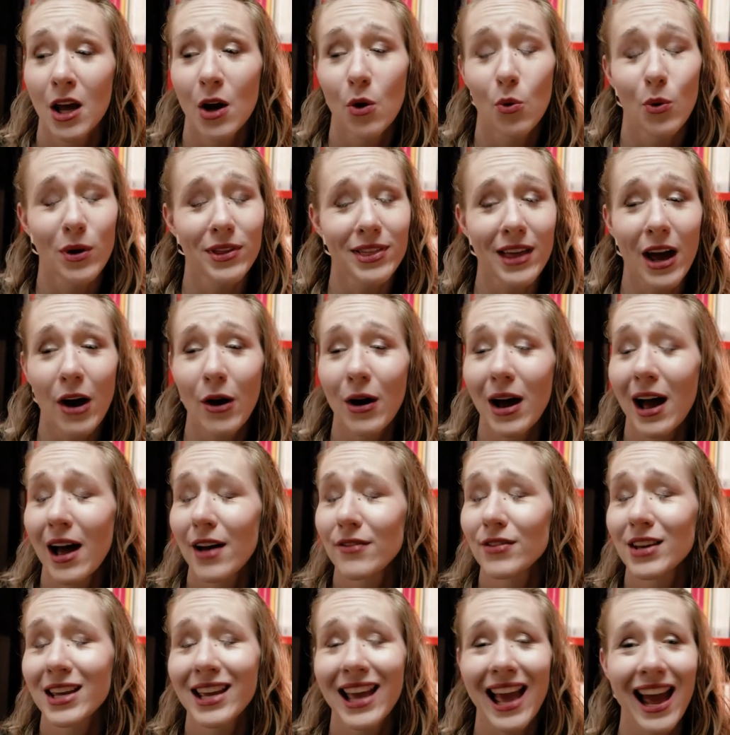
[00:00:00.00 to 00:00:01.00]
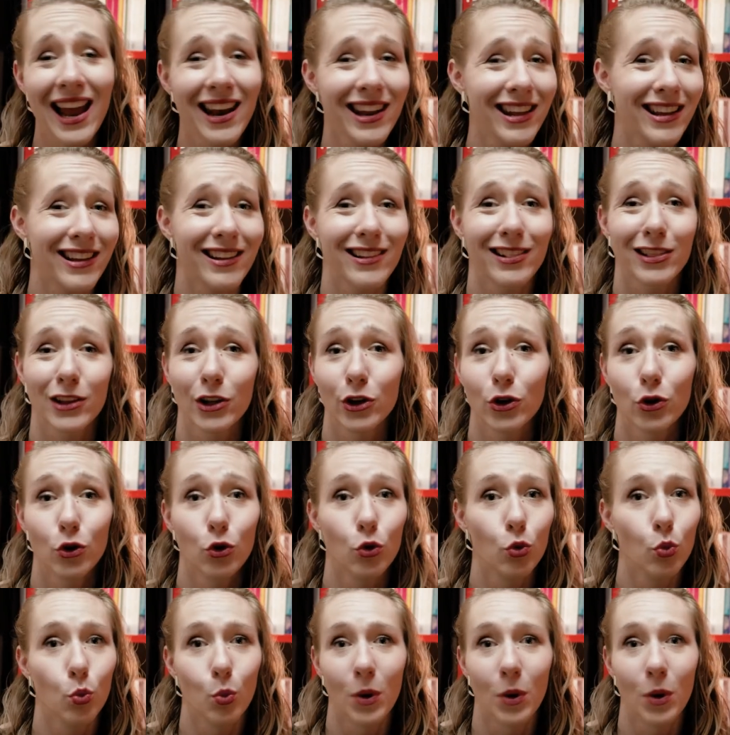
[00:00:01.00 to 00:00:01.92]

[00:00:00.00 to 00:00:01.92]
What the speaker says: without having any clue